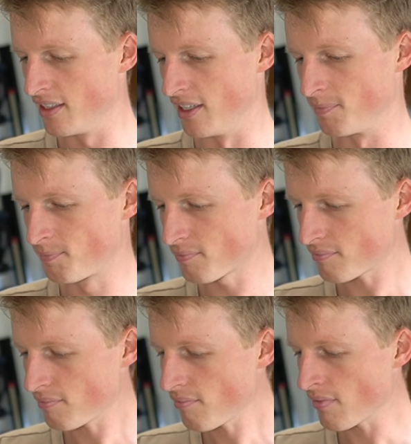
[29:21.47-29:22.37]
Yeah.
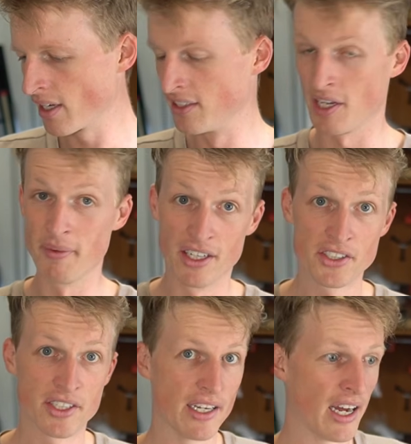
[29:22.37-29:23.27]
Something
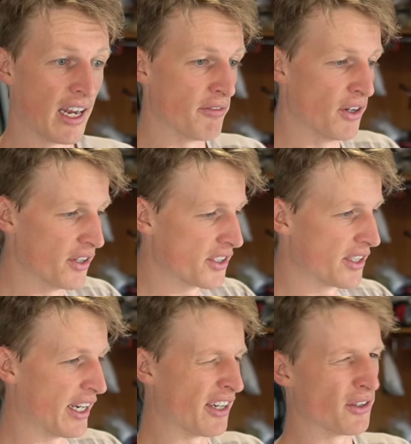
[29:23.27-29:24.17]
else that I have noticed
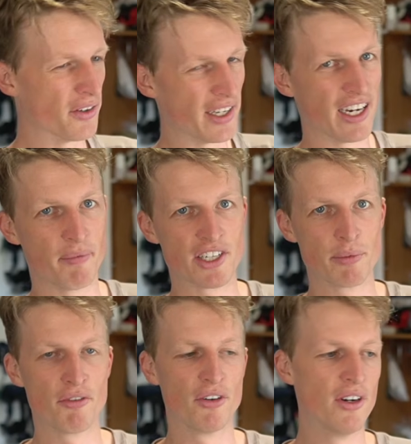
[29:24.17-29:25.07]
that I don't think I've
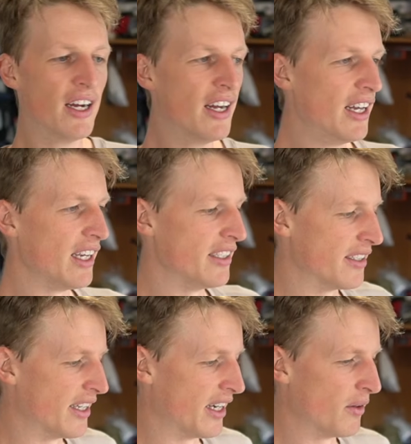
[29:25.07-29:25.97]
mentioned before
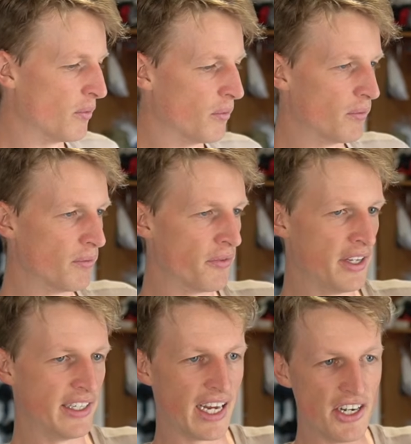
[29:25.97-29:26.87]
is that
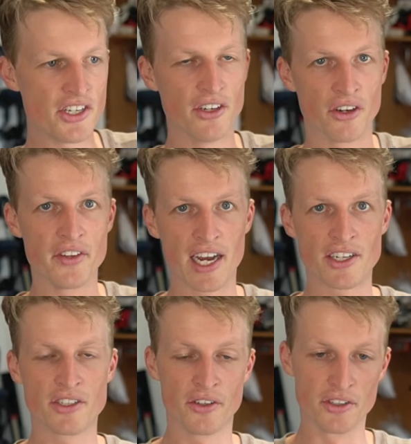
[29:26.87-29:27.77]
the tension on
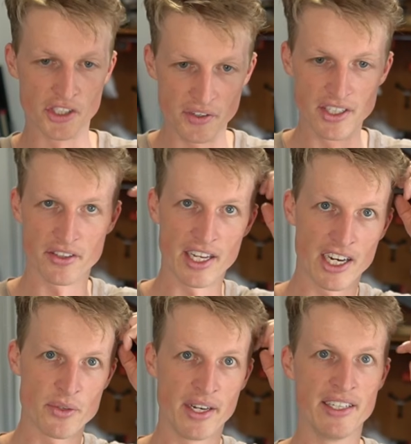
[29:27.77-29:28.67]
the strings on the
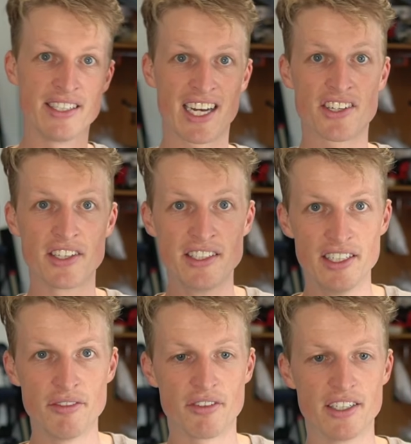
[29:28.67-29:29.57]
actuator is actually
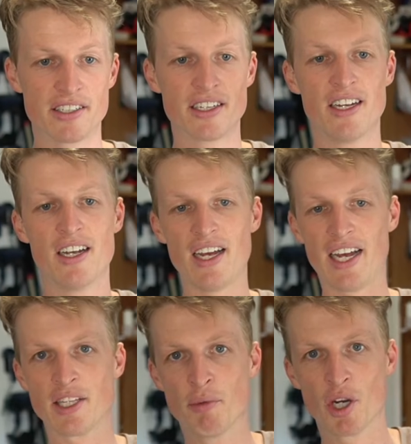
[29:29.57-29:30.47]
different
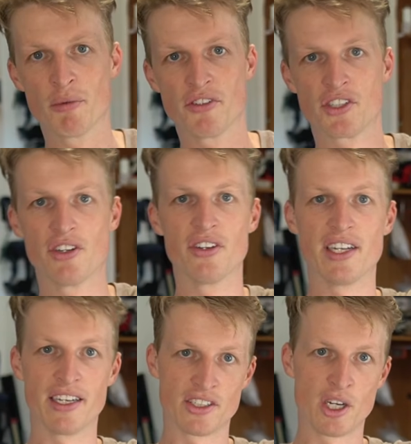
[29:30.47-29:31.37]
at the bottom of the stroke
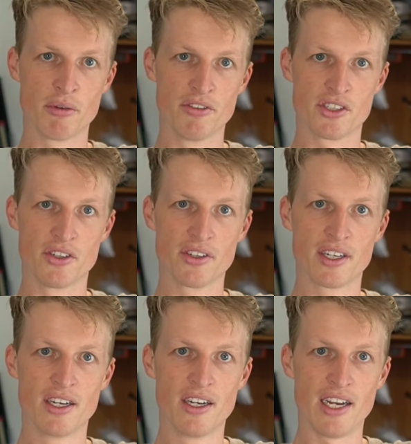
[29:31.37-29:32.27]
and at the top of the stroke
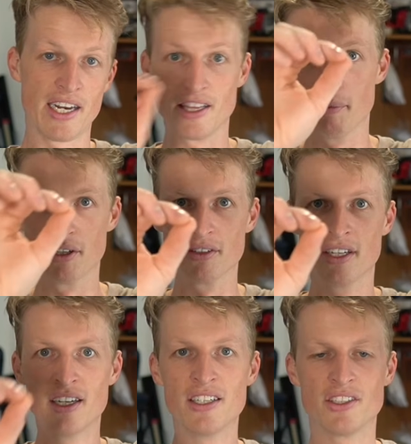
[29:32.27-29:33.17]
and in the middle.
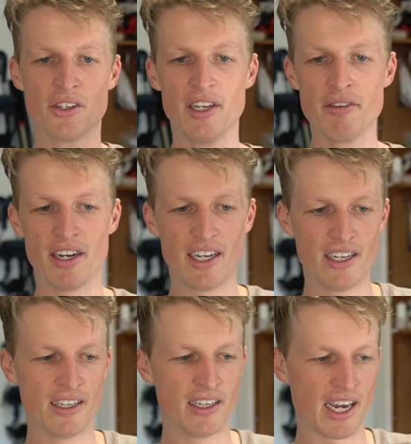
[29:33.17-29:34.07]
So if
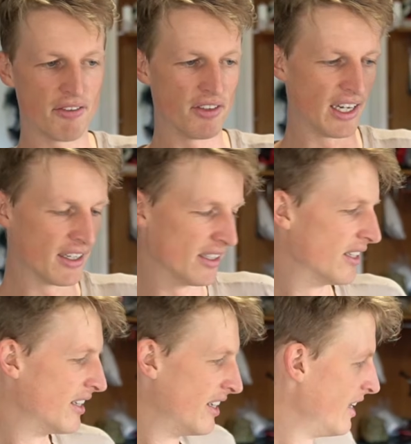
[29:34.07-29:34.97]
I have it'd
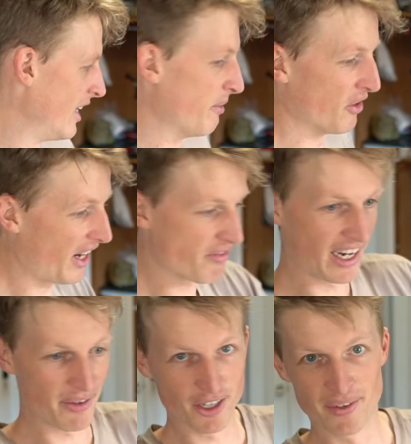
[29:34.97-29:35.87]
be great if I
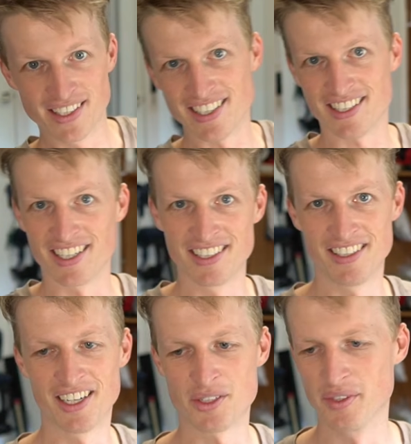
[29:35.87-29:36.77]
had one on my desk like I
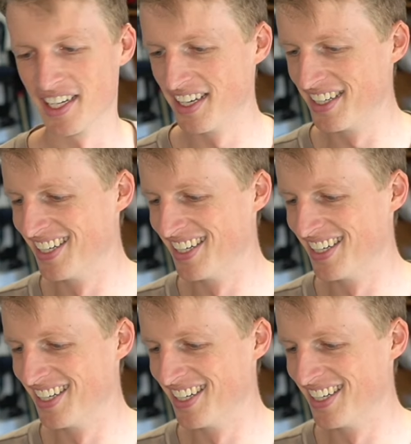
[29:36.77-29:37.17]
did last week,